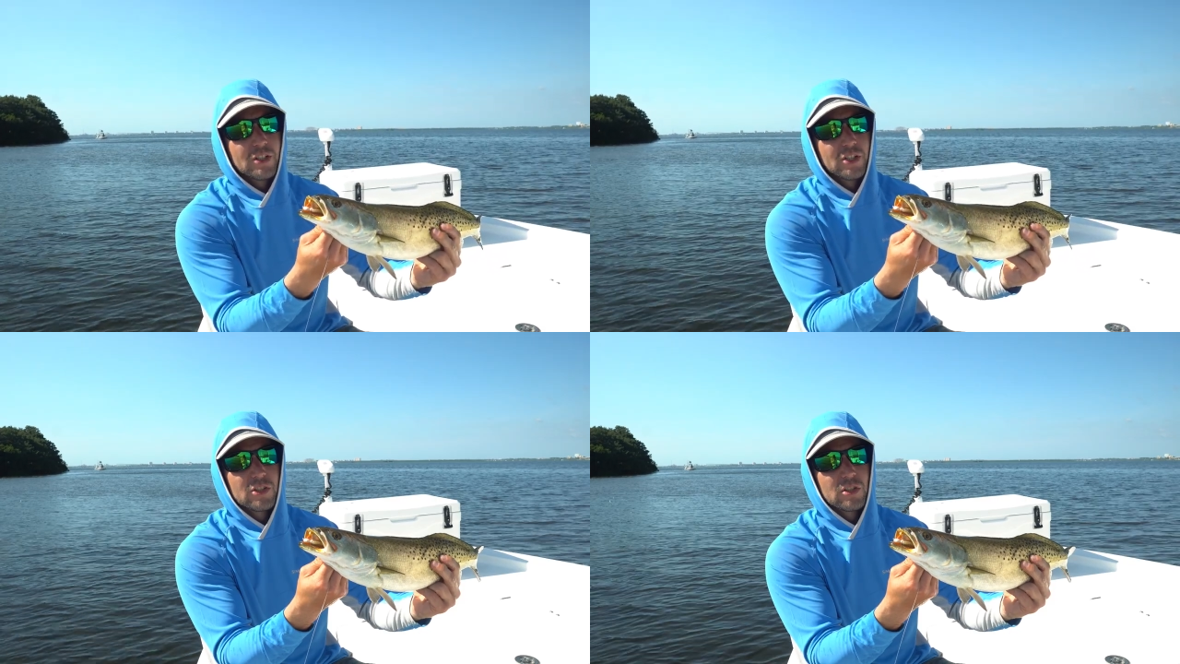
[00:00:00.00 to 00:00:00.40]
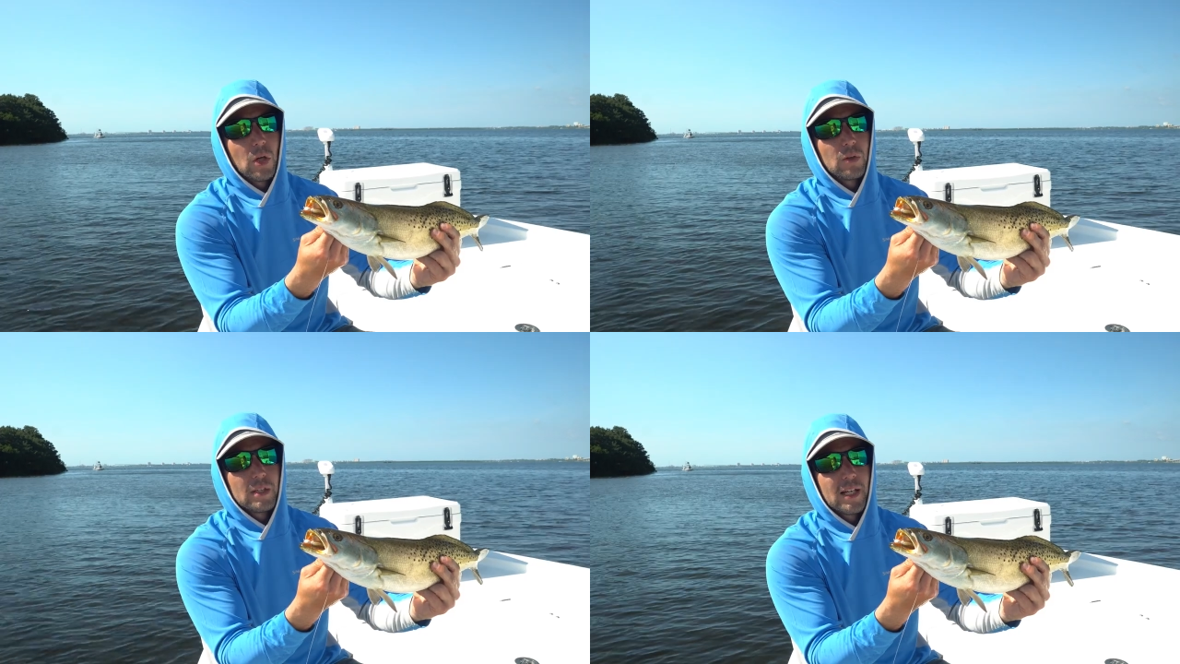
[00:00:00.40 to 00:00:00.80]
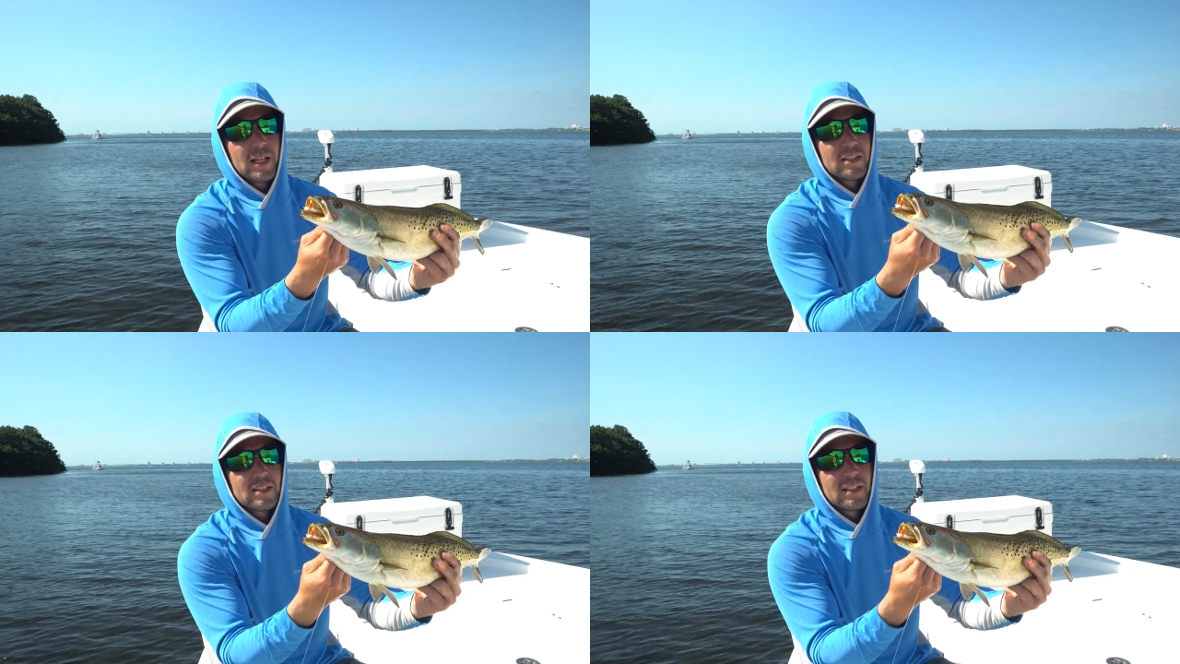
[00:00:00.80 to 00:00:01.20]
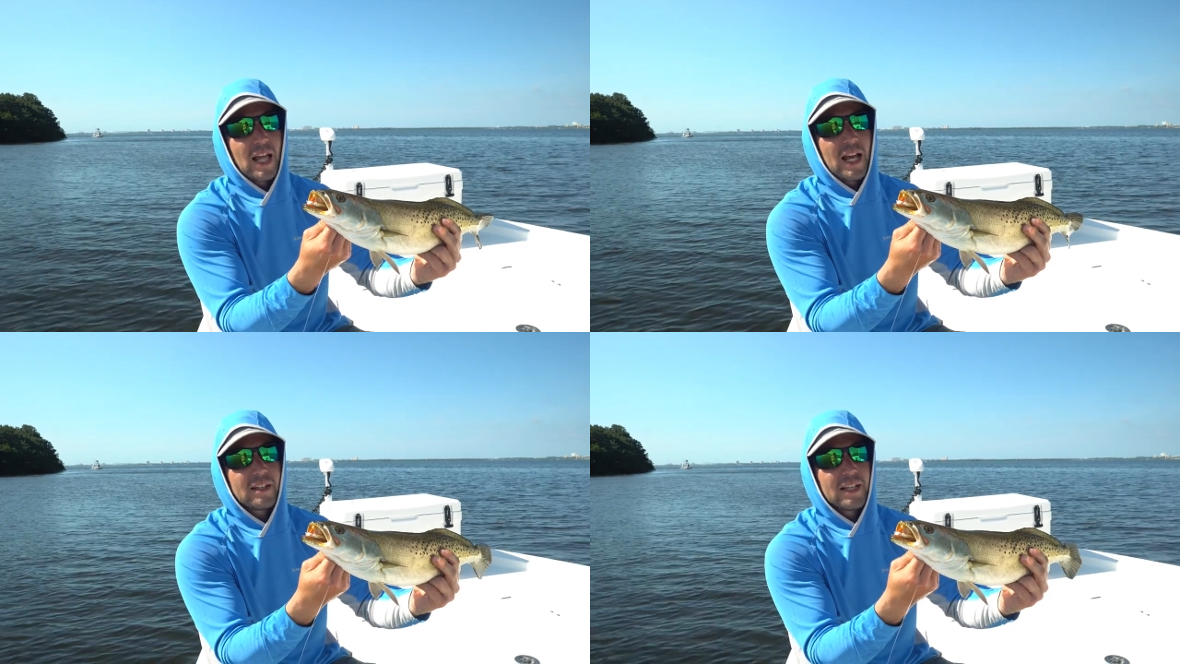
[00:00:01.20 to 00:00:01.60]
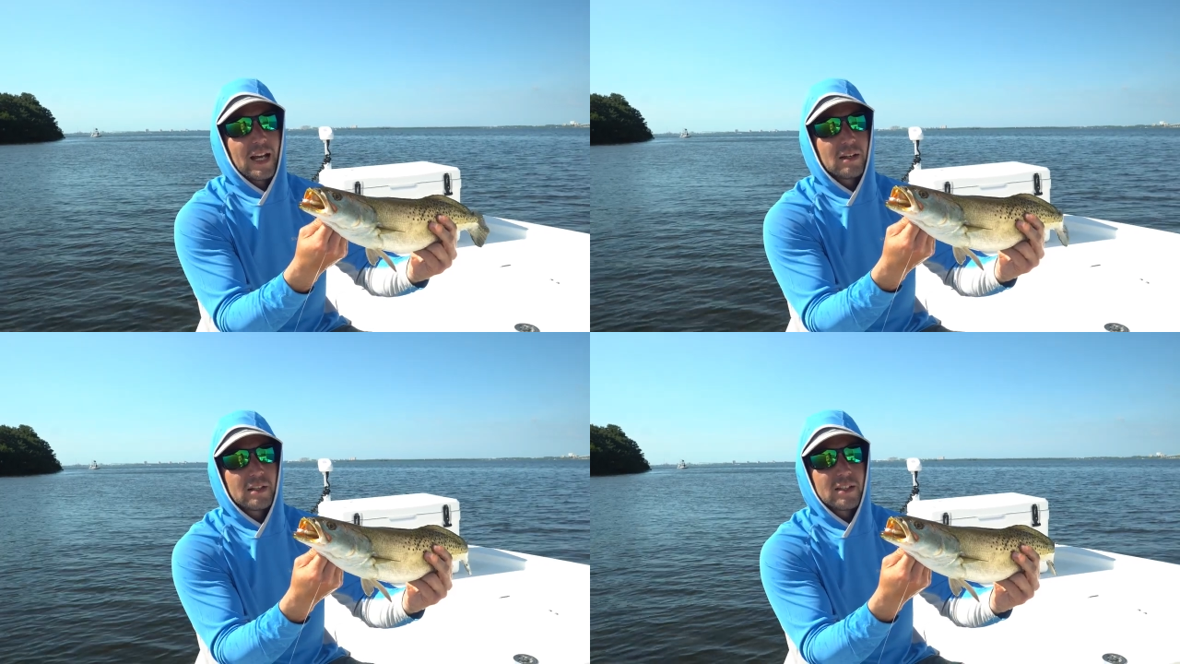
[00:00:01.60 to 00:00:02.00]
and just slowly let it slide
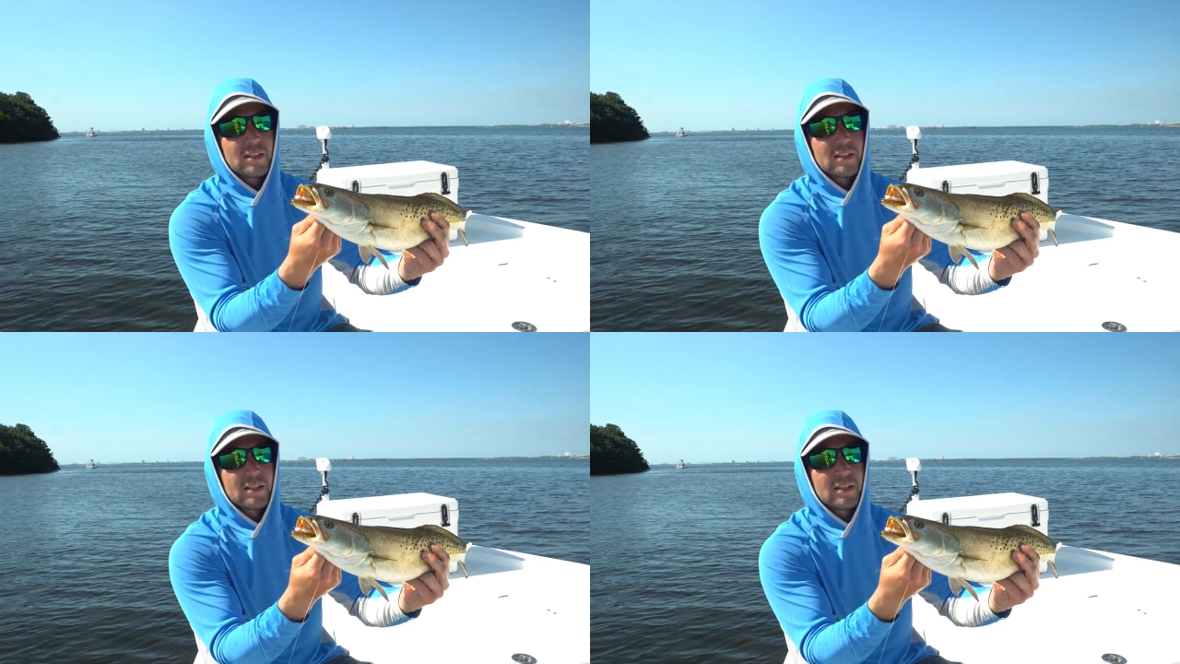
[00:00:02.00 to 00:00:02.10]
down at